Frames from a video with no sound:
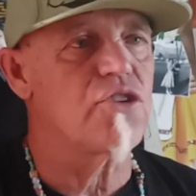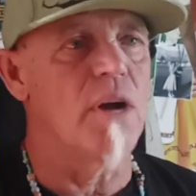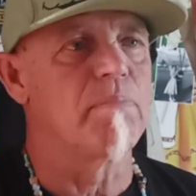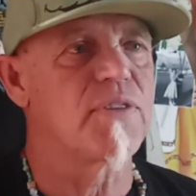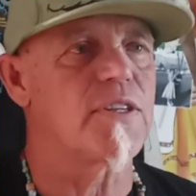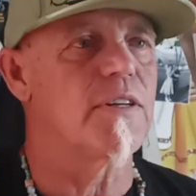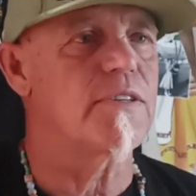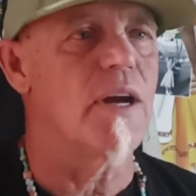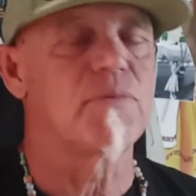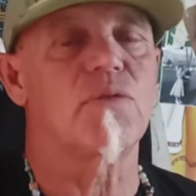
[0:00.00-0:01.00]
Trumpster,
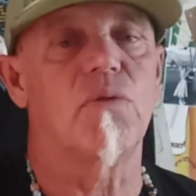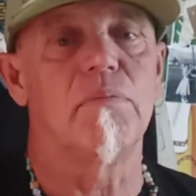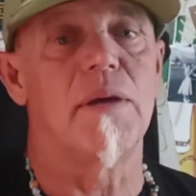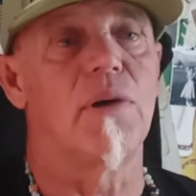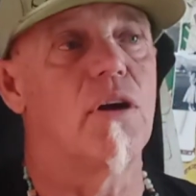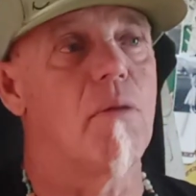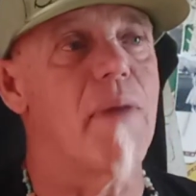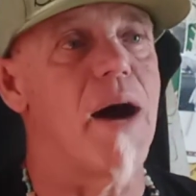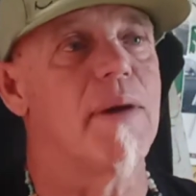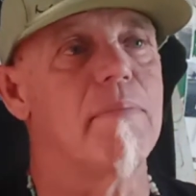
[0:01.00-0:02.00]
Trumpster. Well, remember,
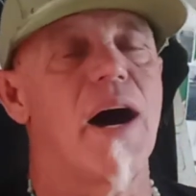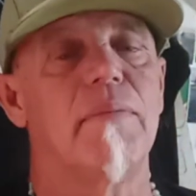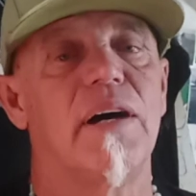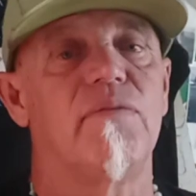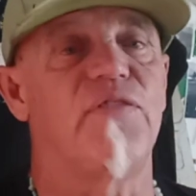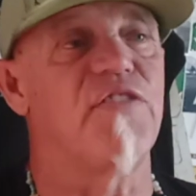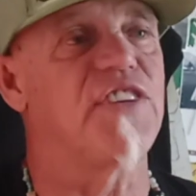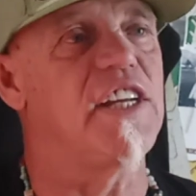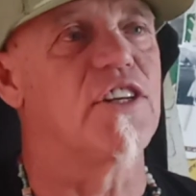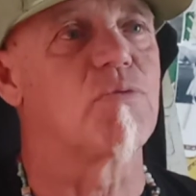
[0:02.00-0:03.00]
Obama, Obama,
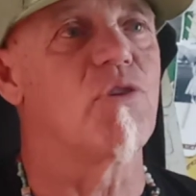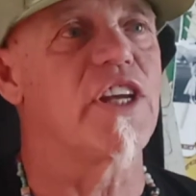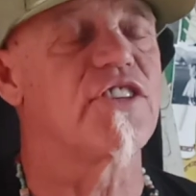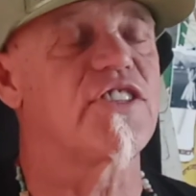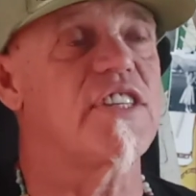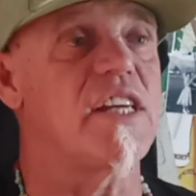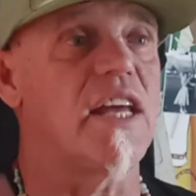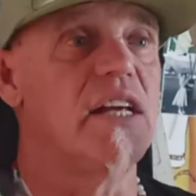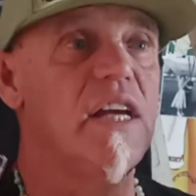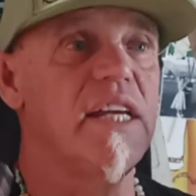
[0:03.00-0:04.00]
50 years, we'll get to see
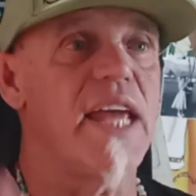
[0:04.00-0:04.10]
it.